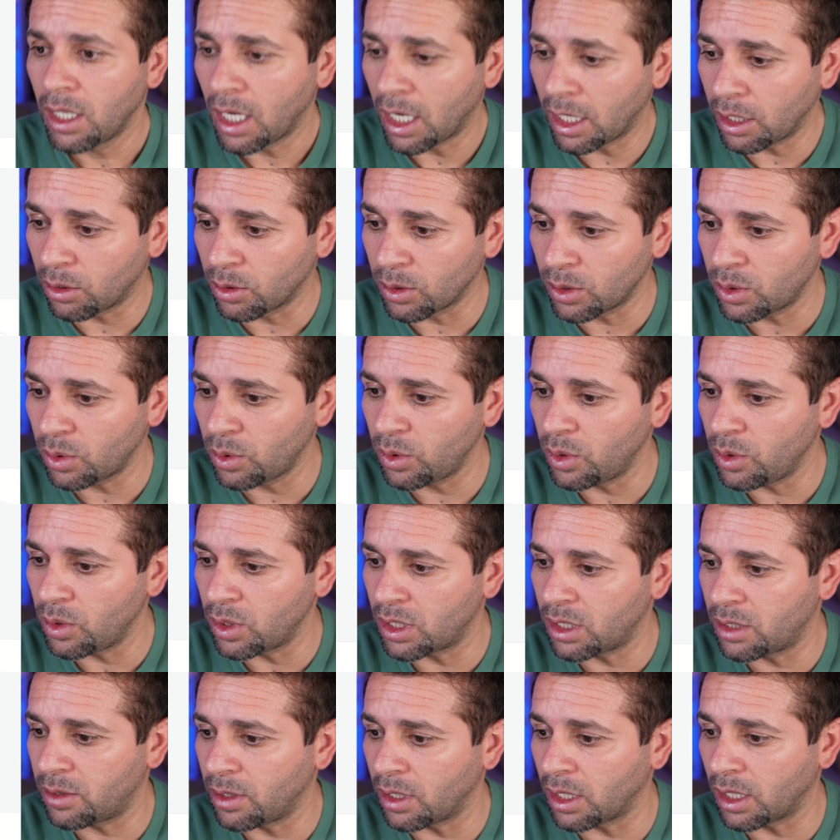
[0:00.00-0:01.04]
I also
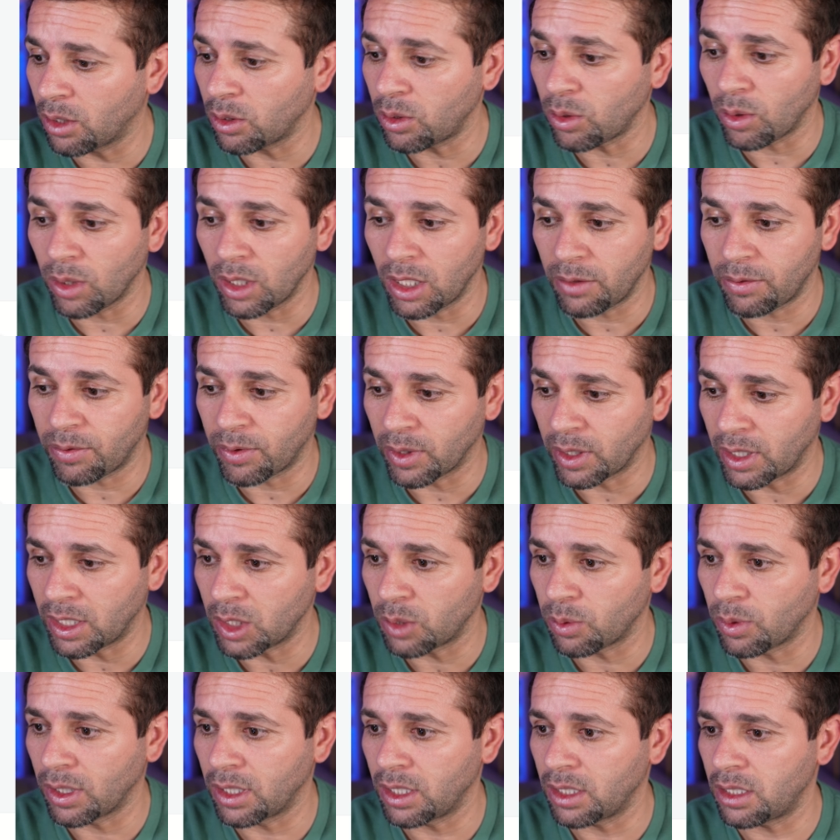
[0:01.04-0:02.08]
used, not only for
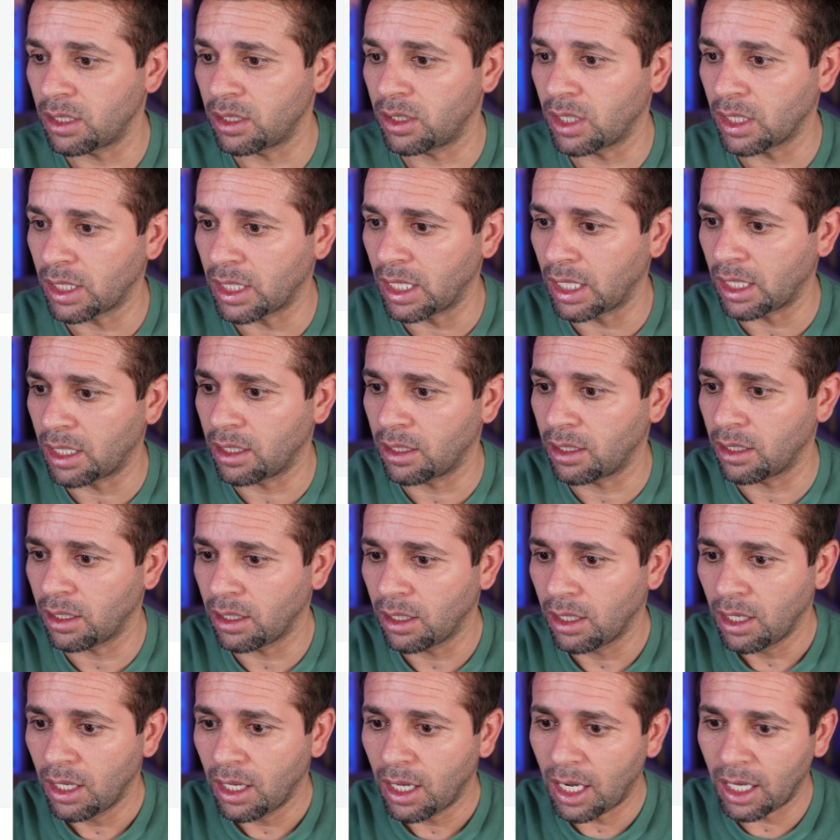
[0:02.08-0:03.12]
this one, this is just like
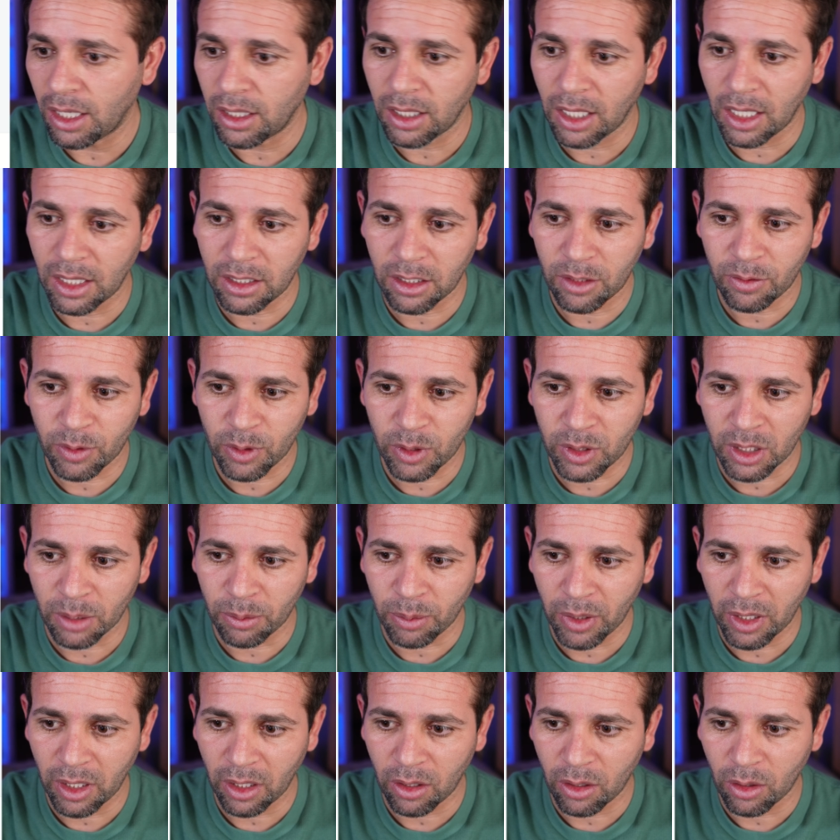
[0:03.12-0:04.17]
I added, for
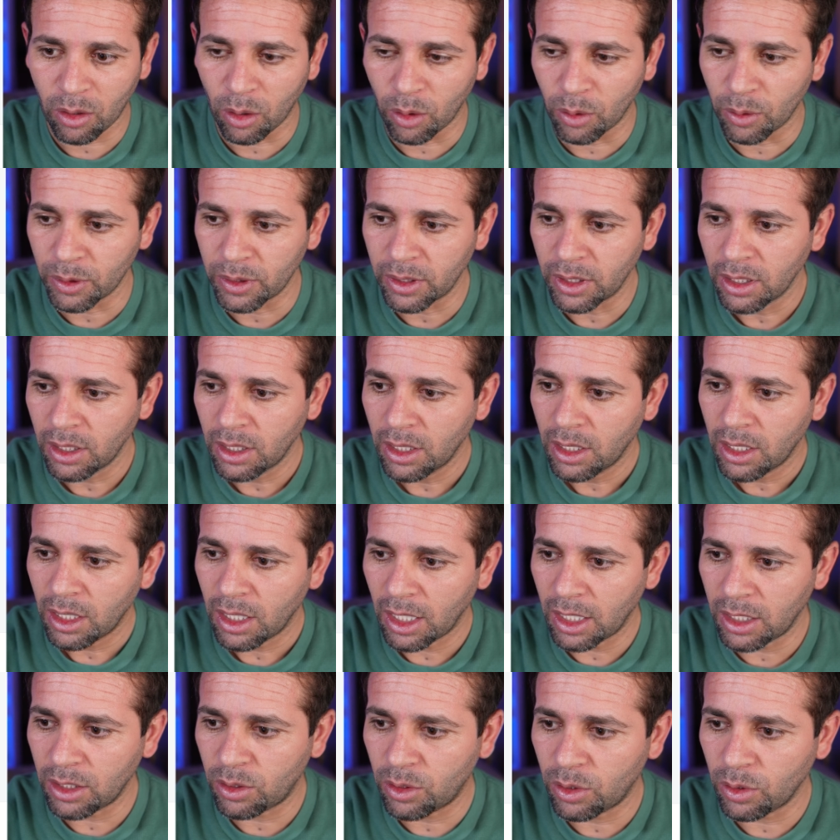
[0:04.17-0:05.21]
example, a code
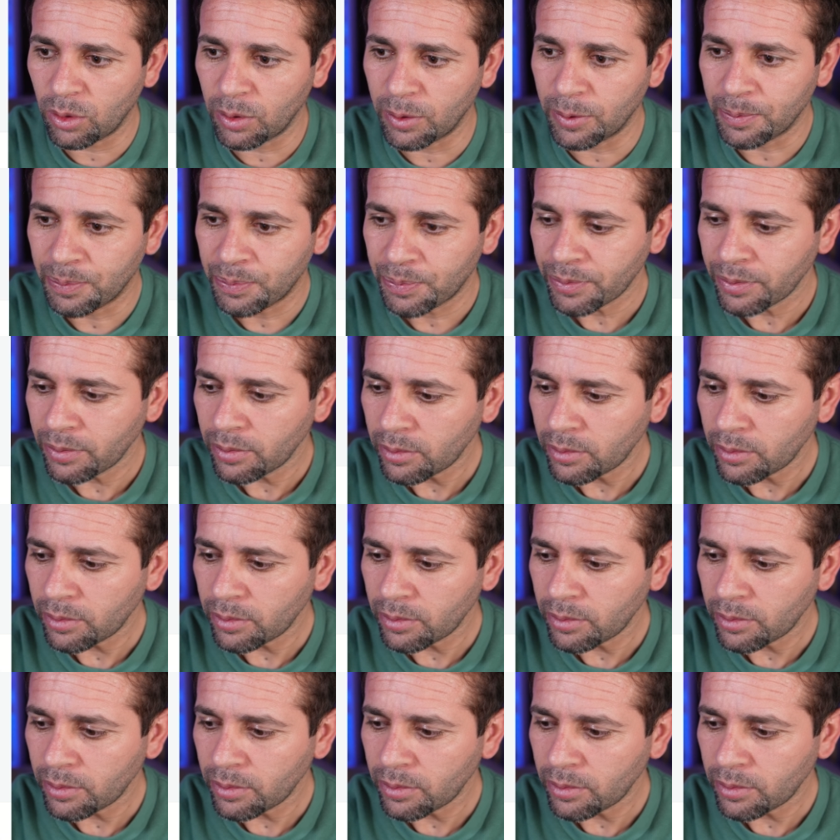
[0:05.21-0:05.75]
into.